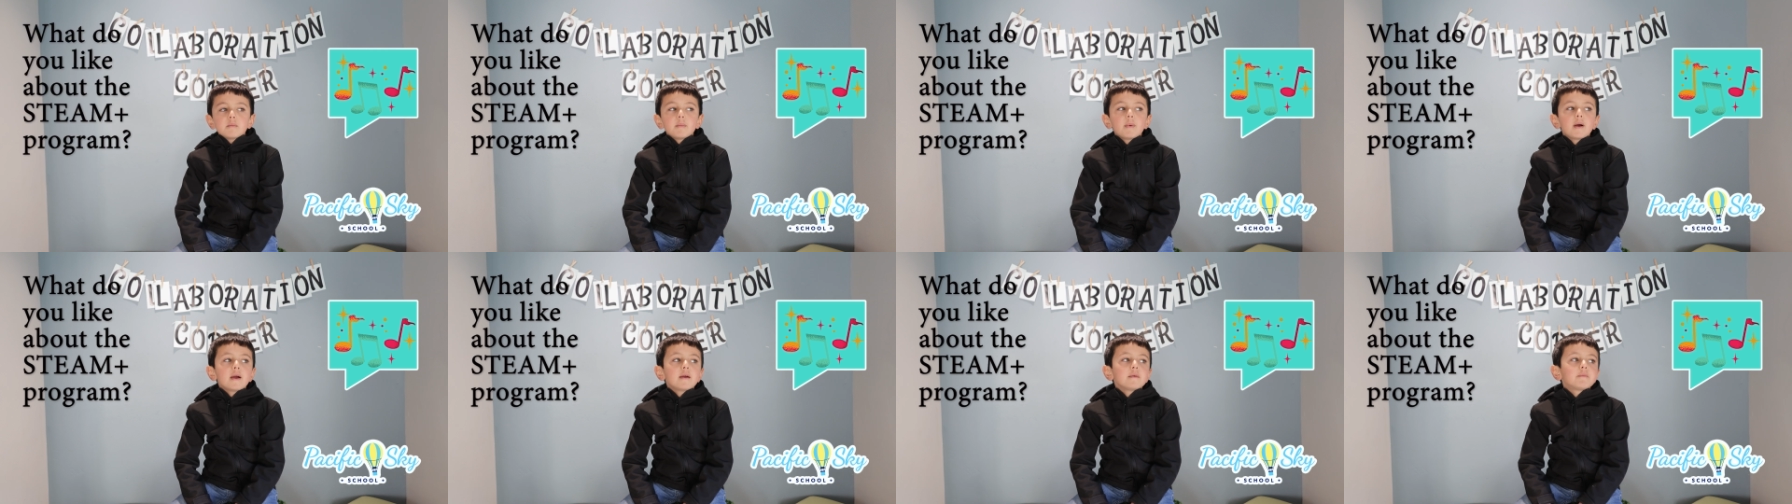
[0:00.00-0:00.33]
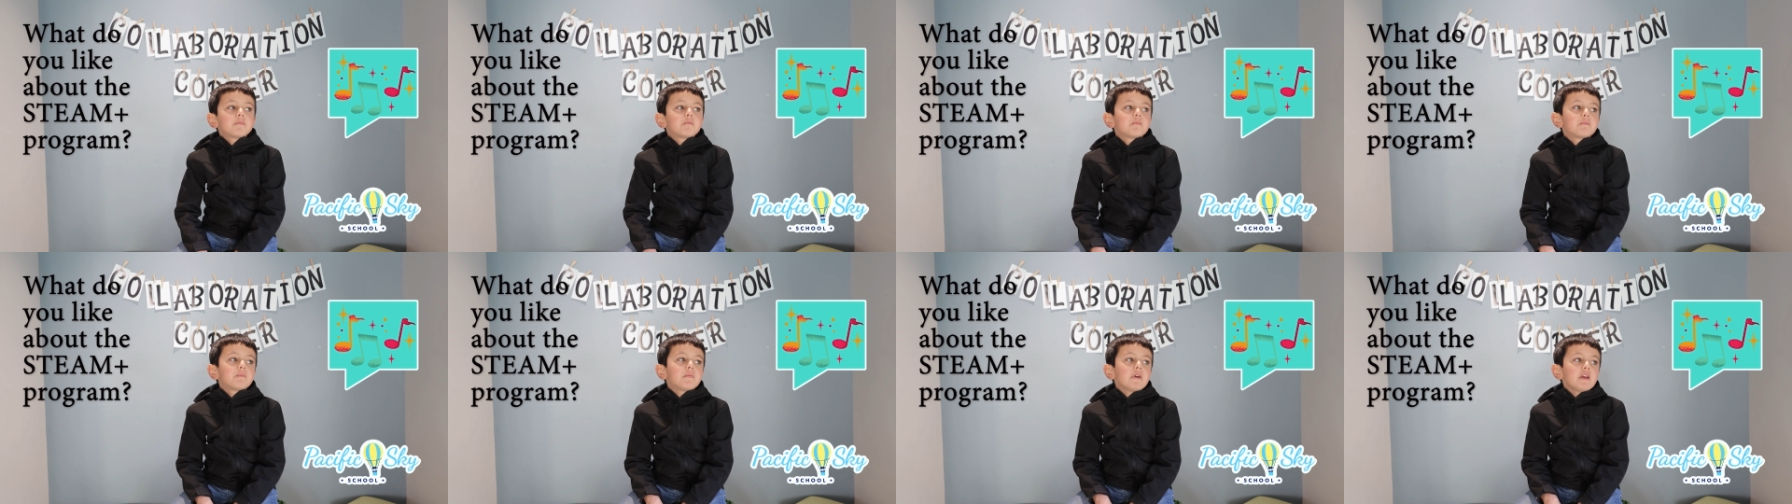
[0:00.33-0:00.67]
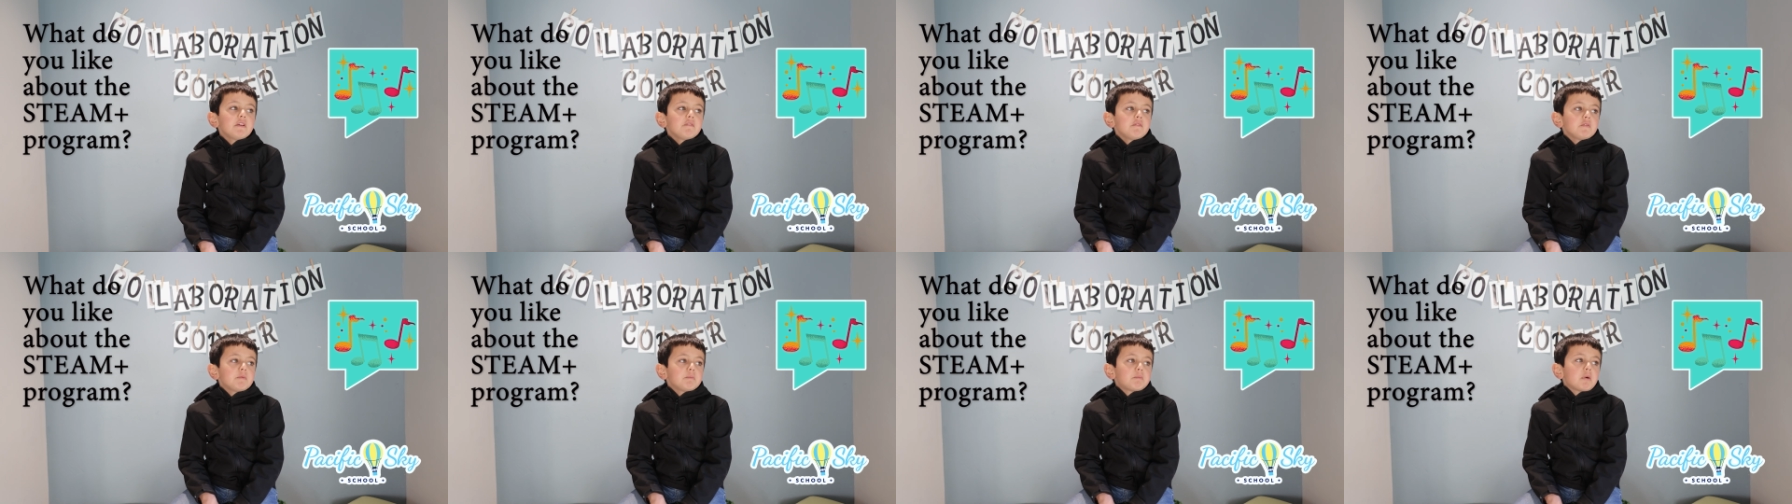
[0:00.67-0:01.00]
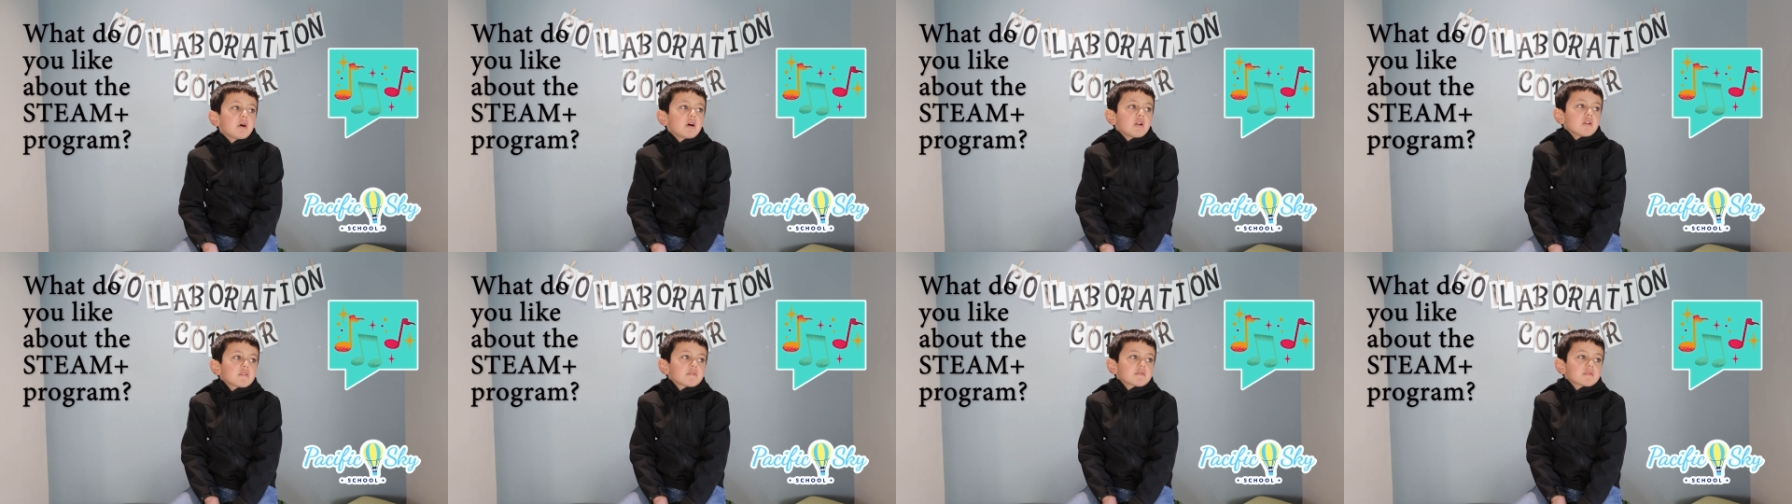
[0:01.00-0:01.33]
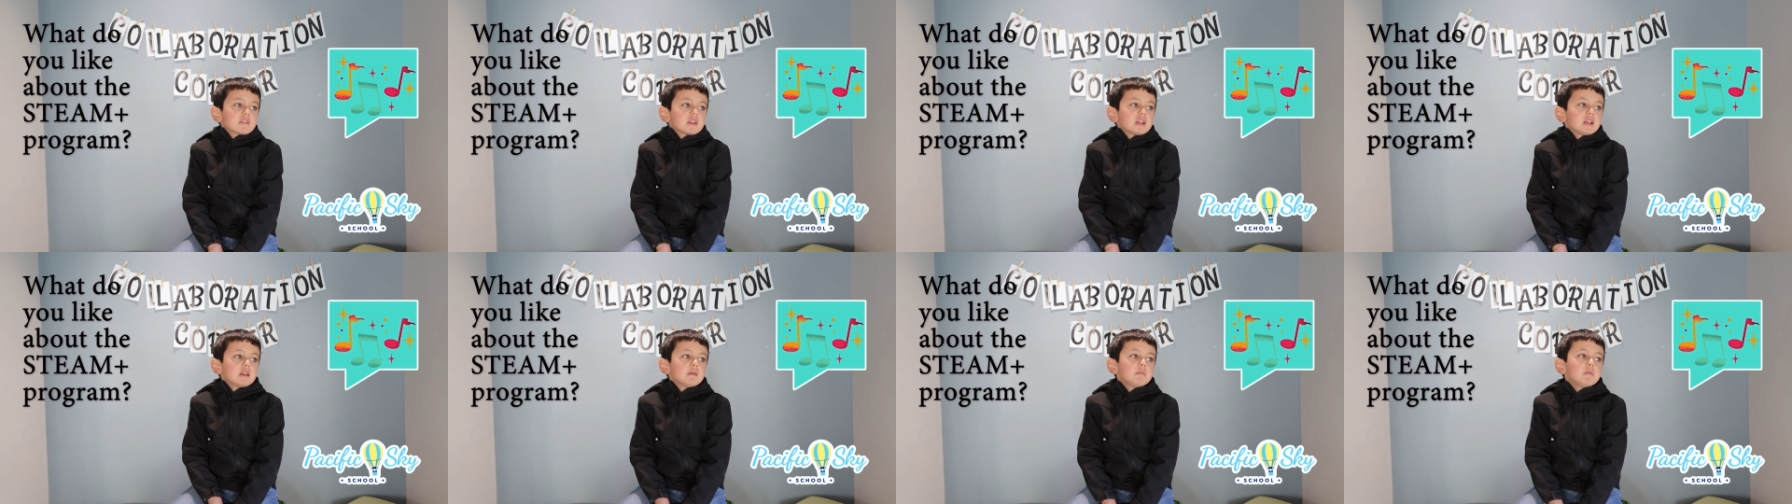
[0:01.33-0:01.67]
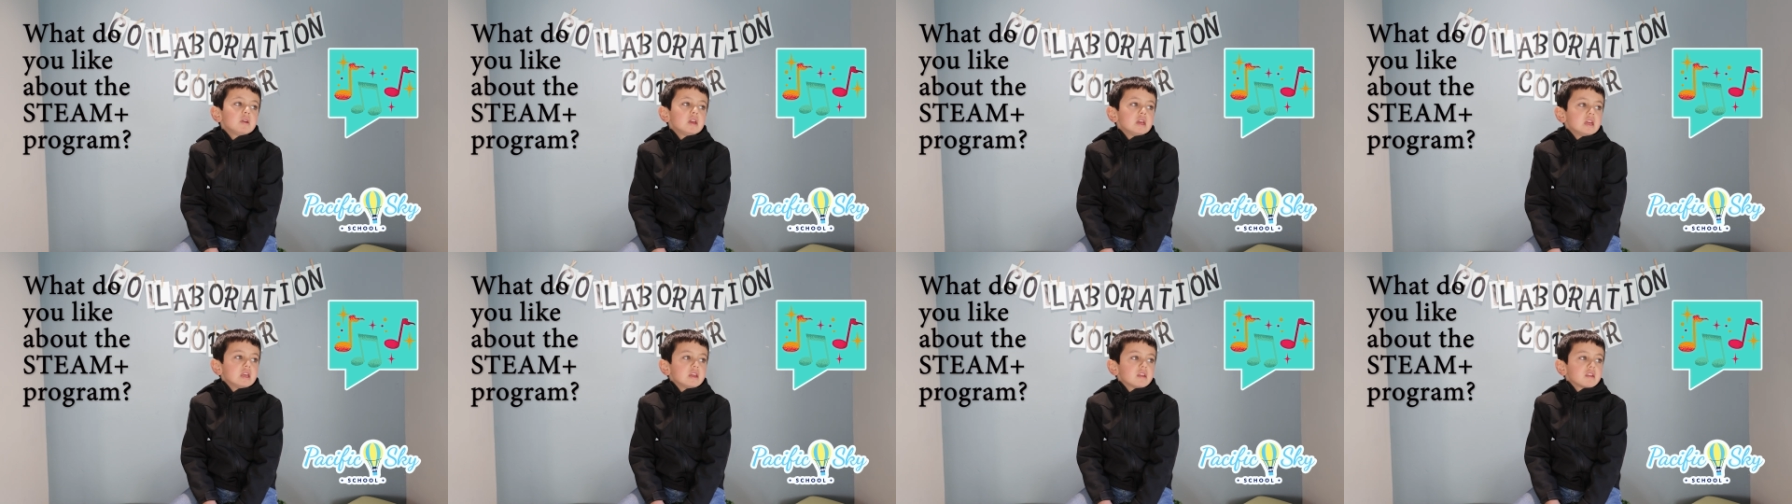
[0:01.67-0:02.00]
My favorite part of
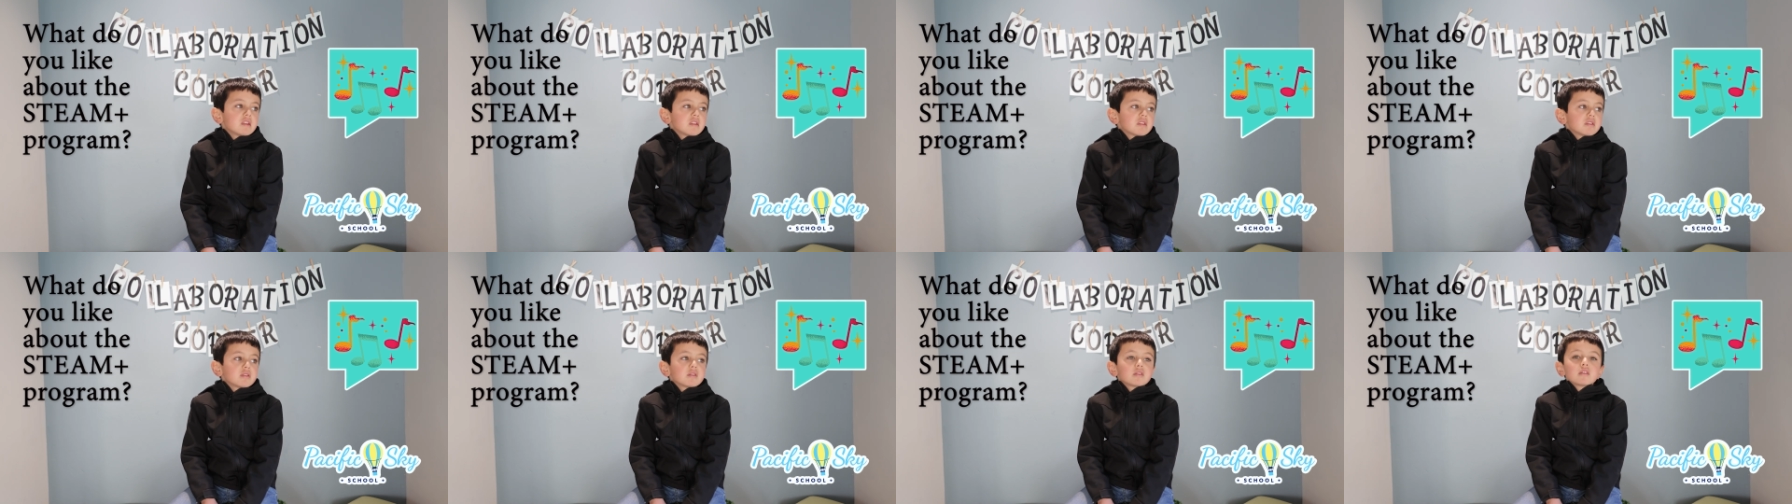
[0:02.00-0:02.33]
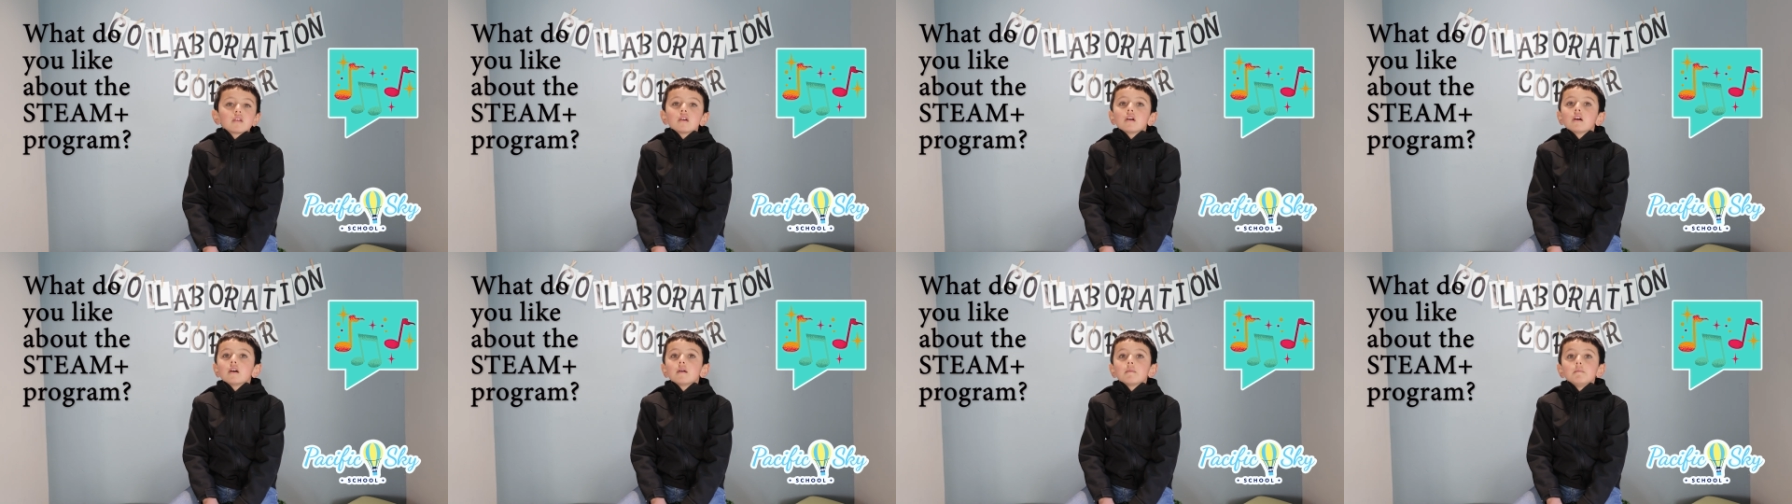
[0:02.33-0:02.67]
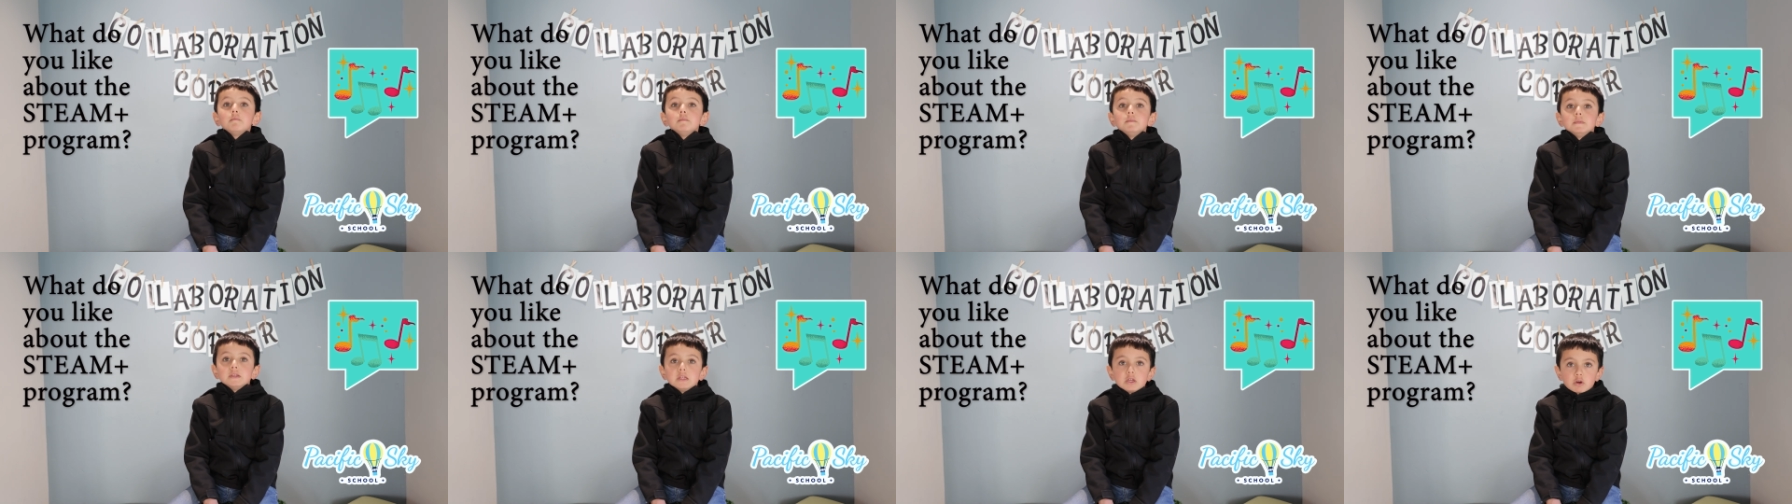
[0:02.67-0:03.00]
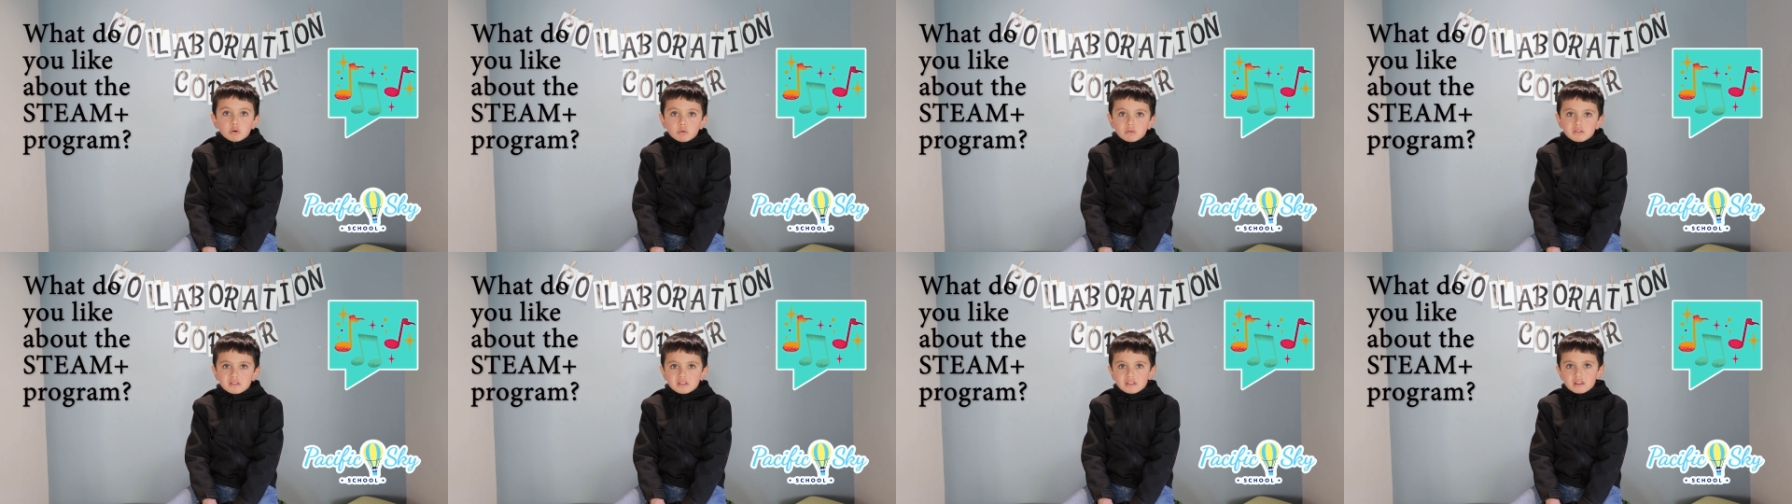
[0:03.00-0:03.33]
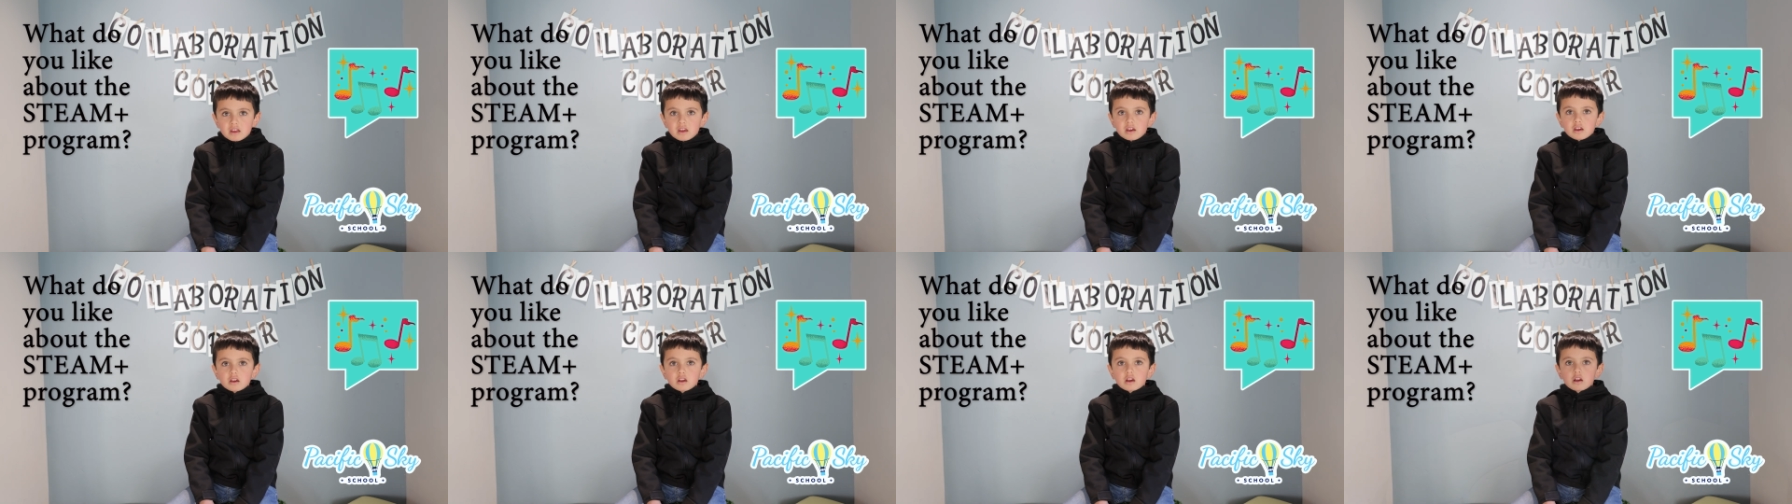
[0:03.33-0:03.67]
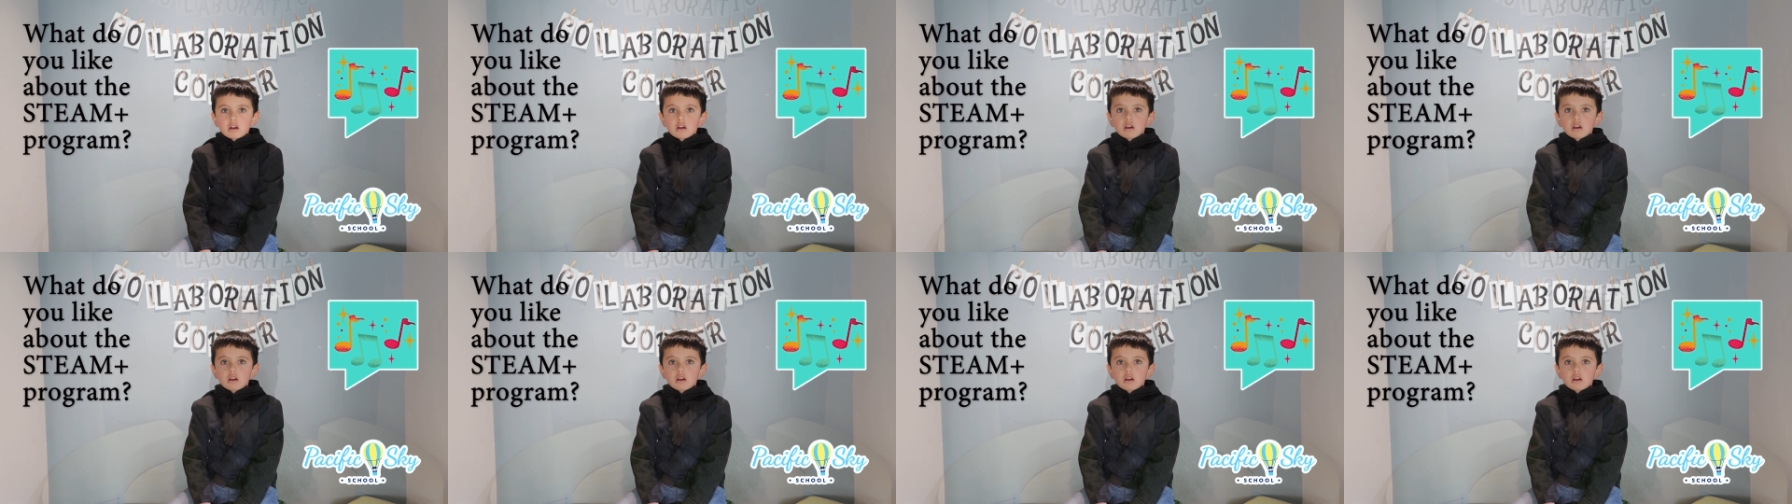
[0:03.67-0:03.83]
sleep is music.